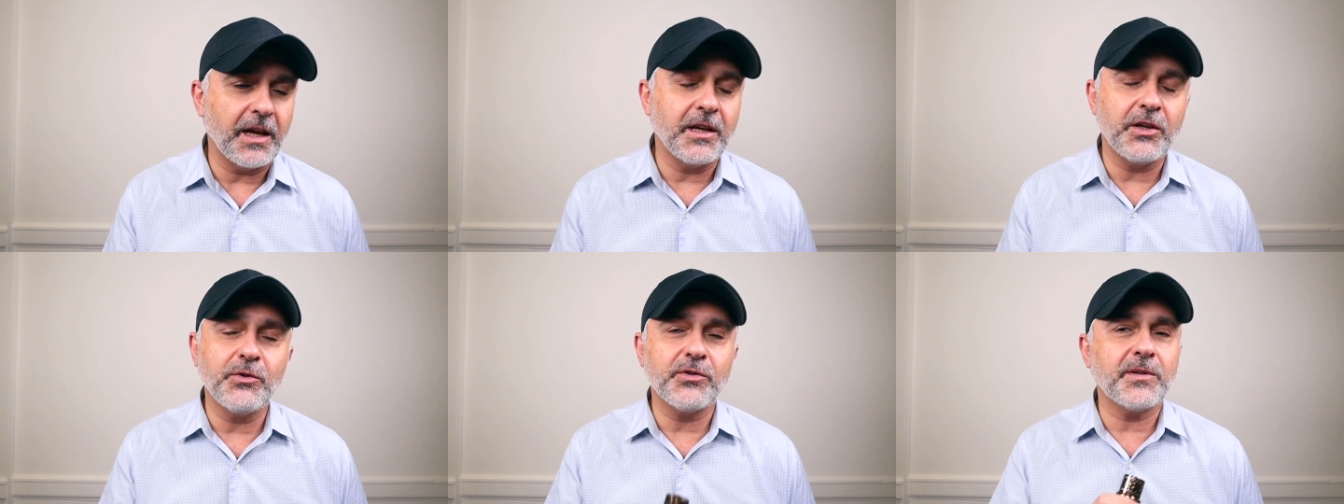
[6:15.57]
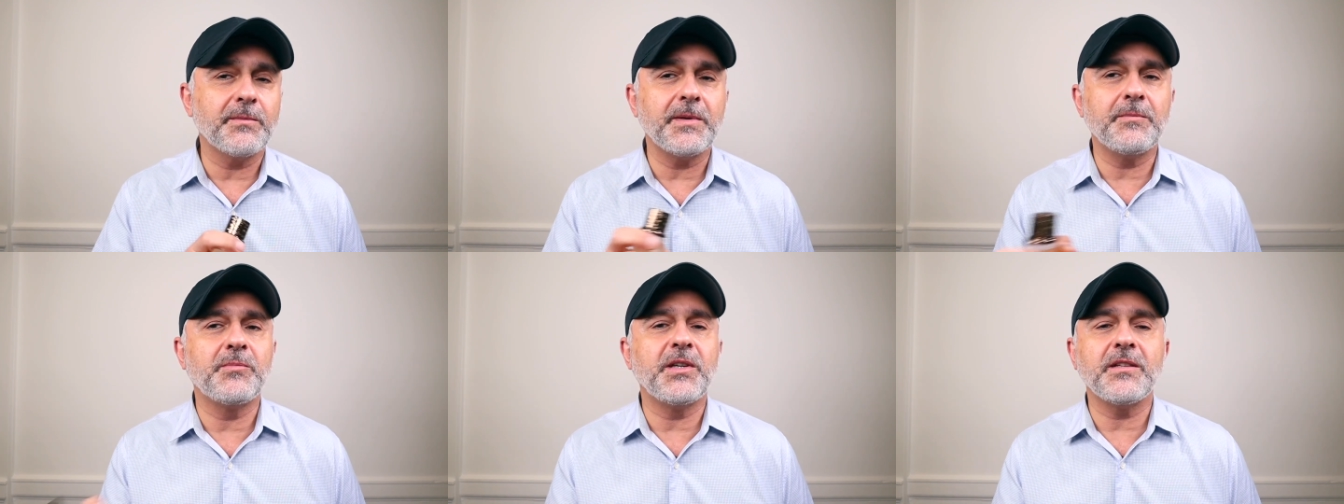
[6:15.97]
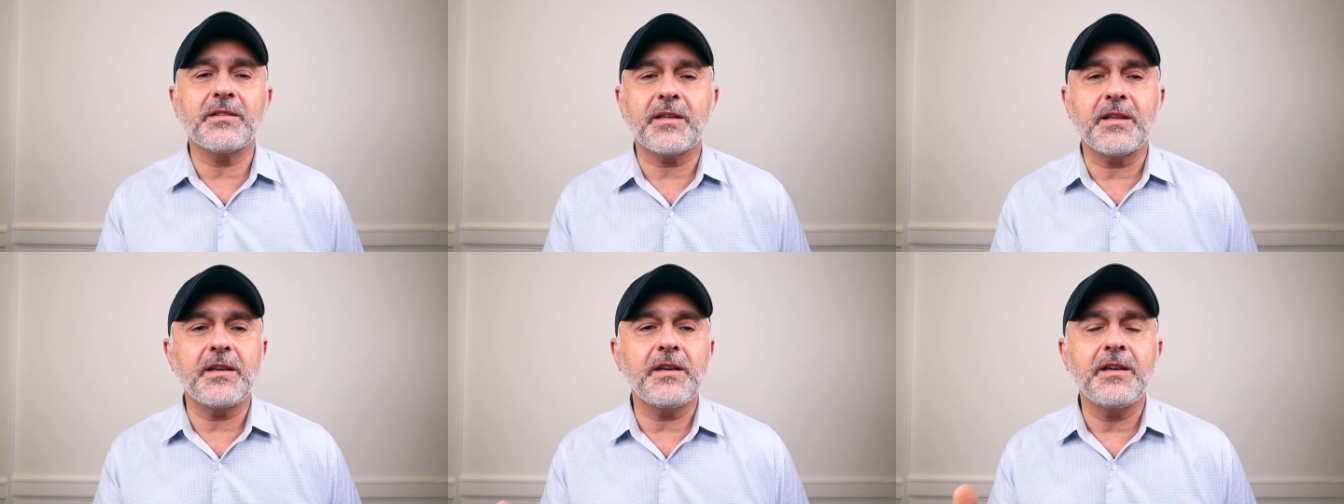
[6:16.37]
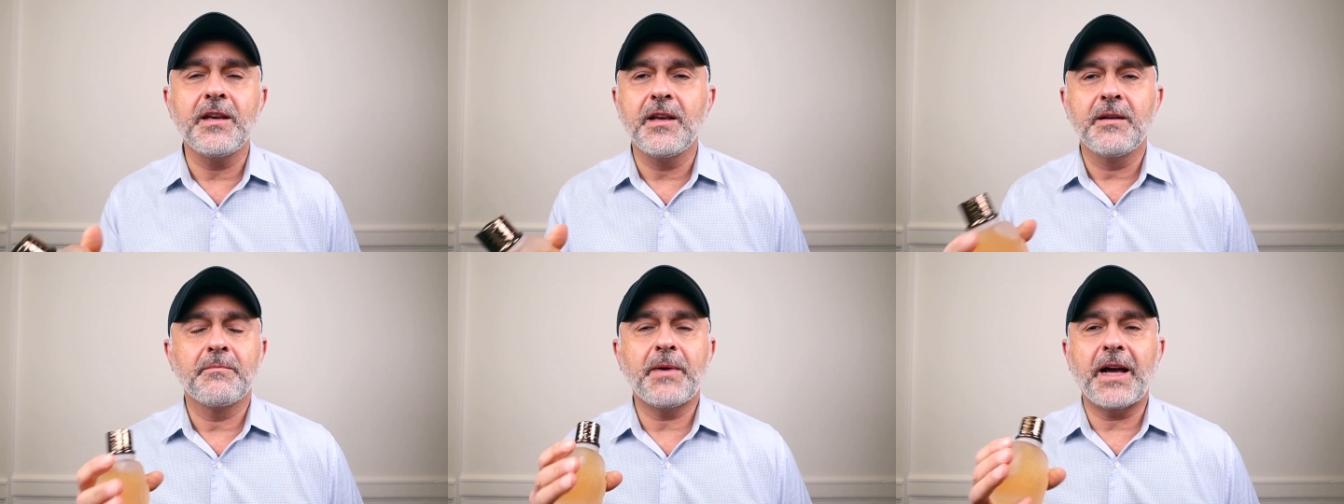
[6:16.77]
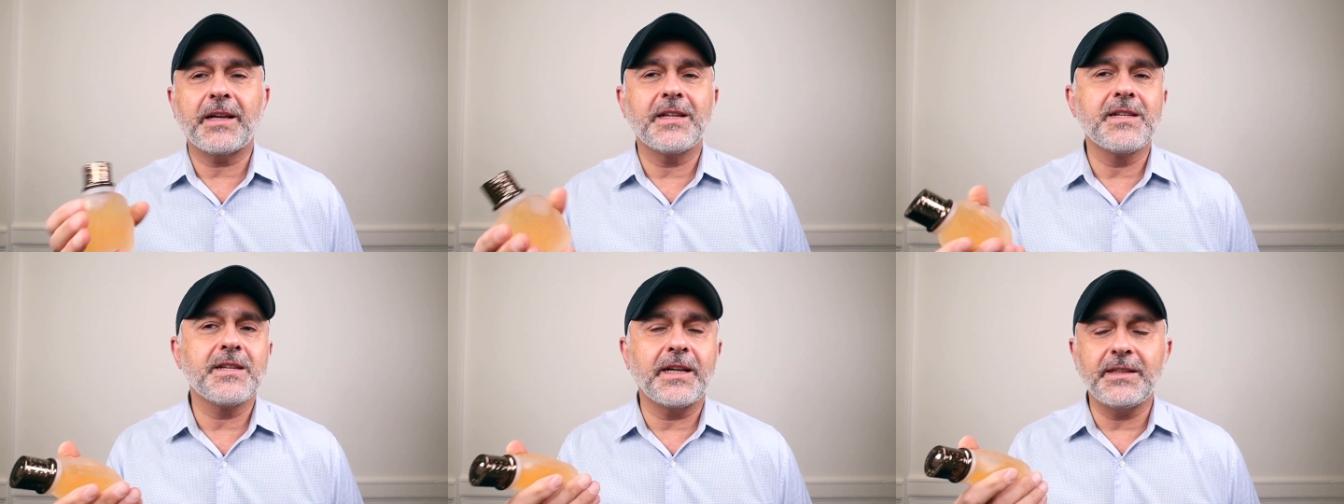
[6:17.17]
It used to be beastly
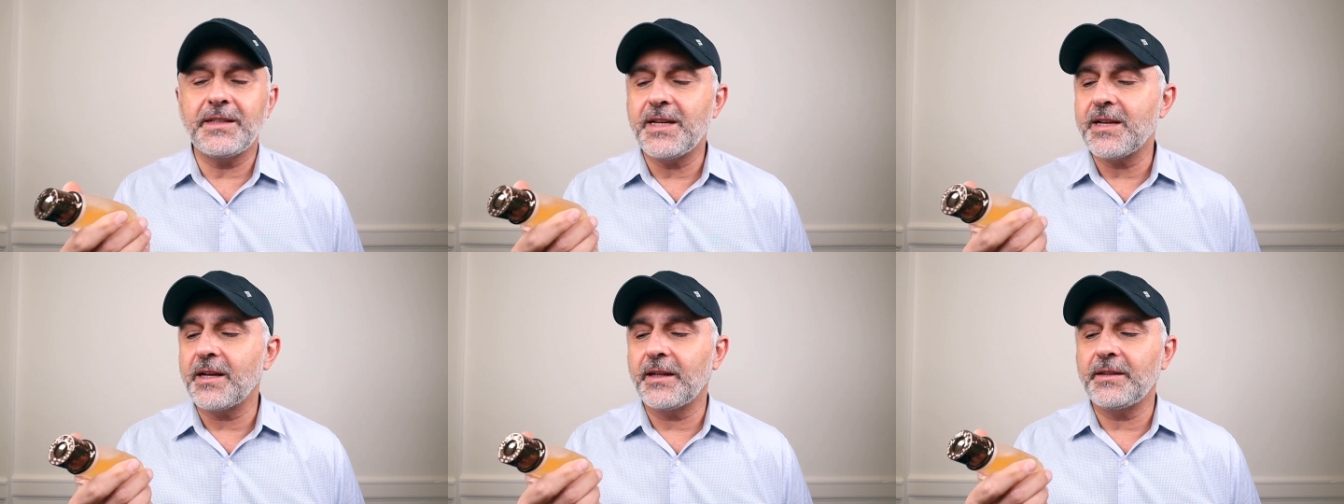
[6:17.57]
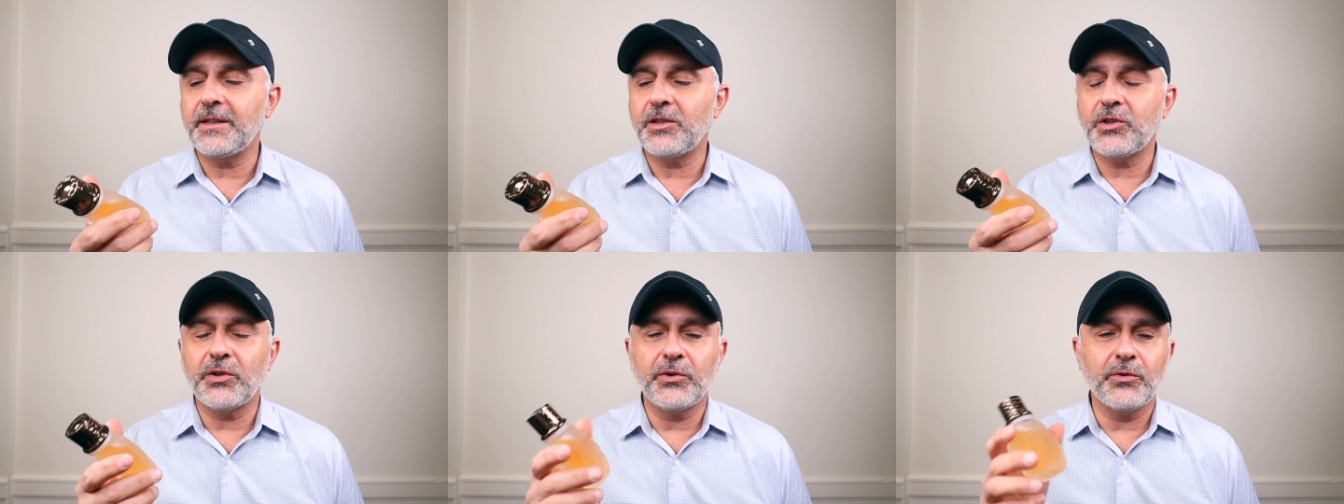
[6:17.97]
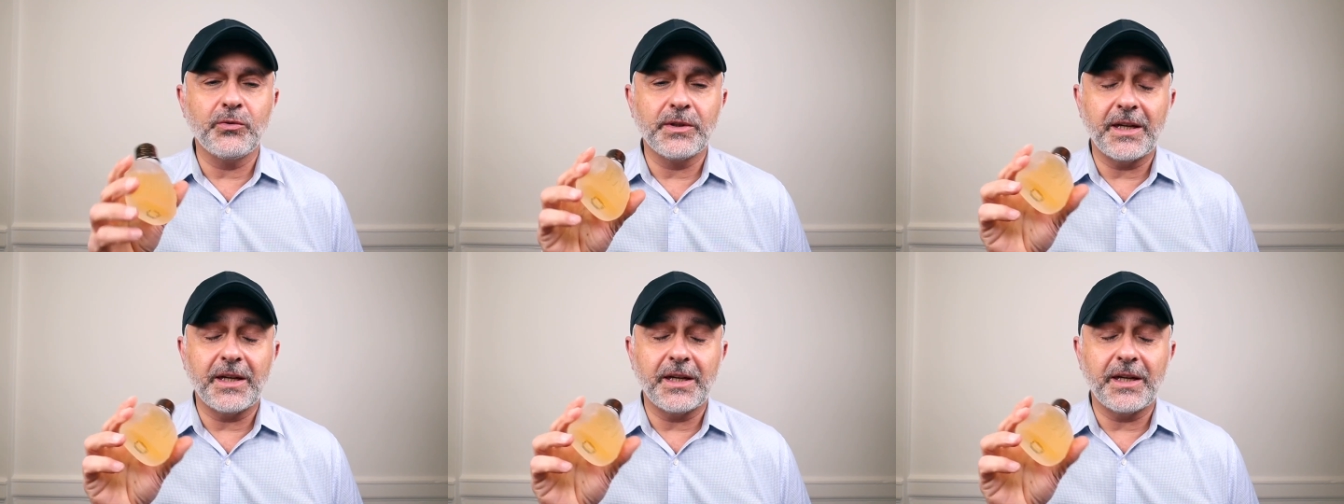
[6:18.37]
back in 1992,